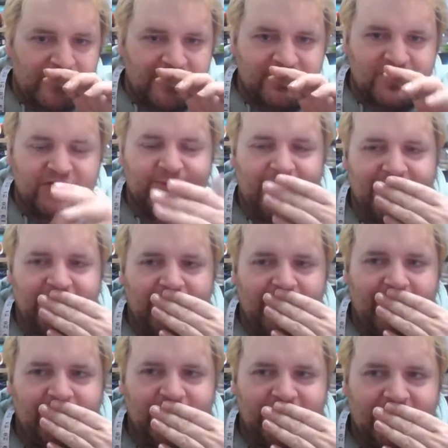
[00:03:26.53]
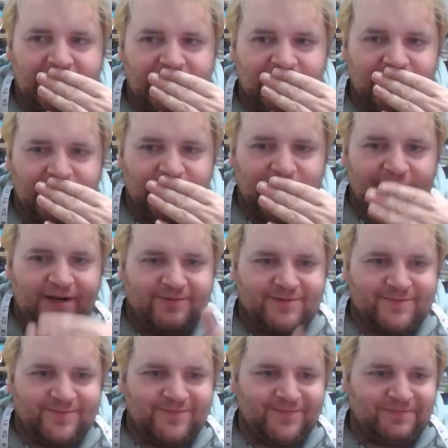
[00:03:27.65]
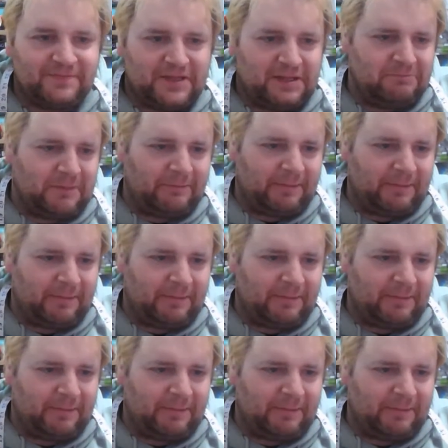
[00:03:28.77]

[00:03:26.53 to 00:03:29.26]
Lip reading: Excuse me. Sorry, I've just had something to eat. And I'm just like,